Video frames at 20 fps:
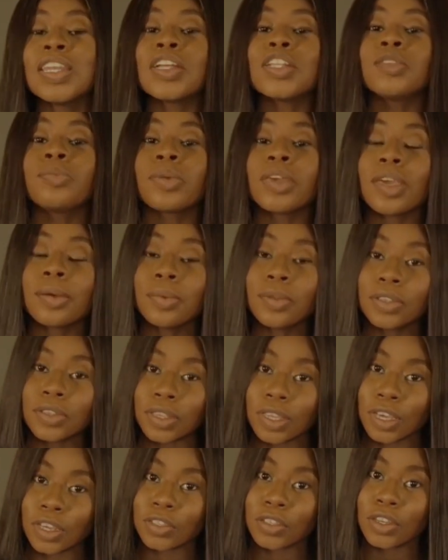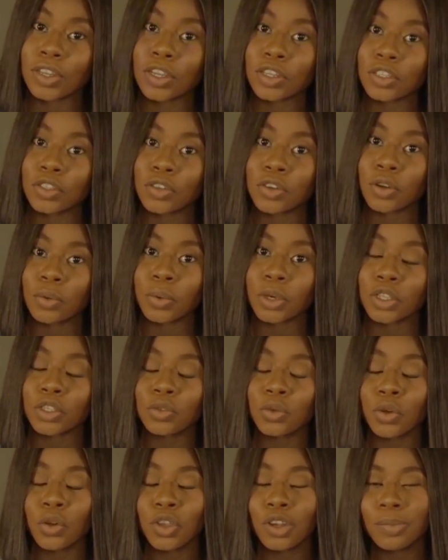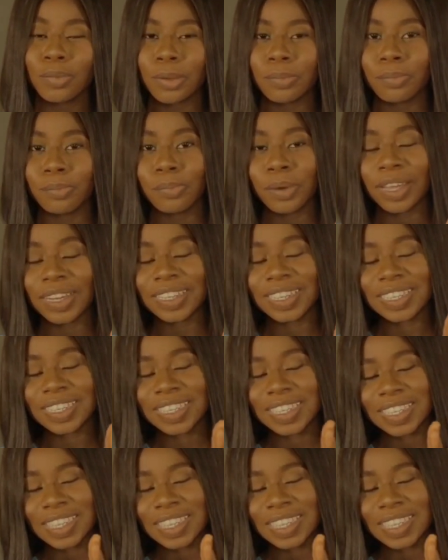Now, to be able to get your natural waist, you're going to be bending